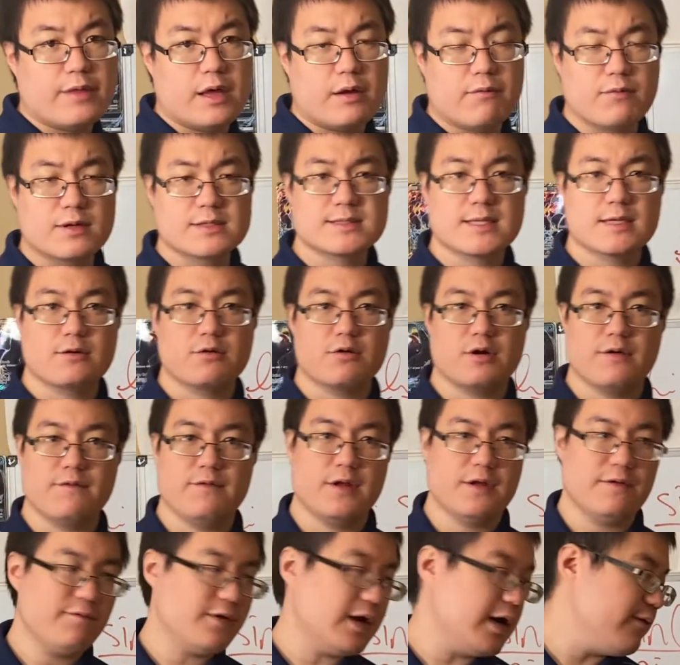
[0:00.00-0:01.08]
then what's the
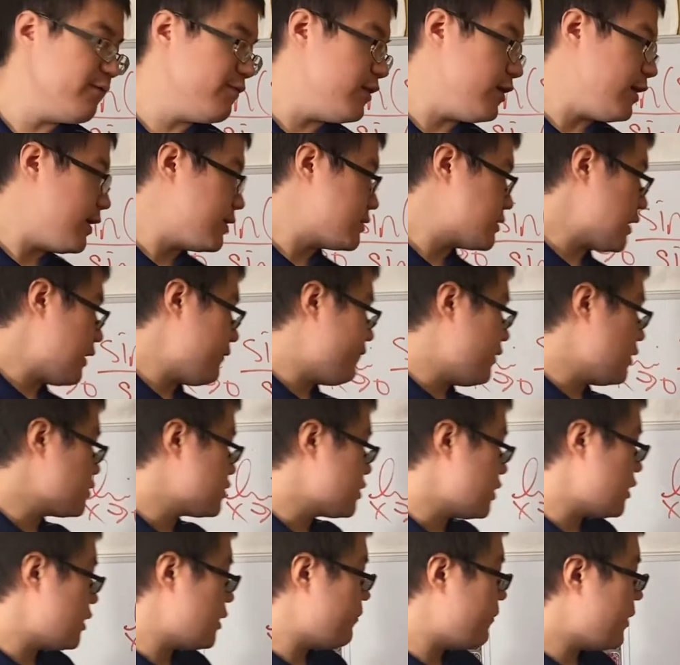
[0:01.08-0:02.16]
derivative of the inside function on the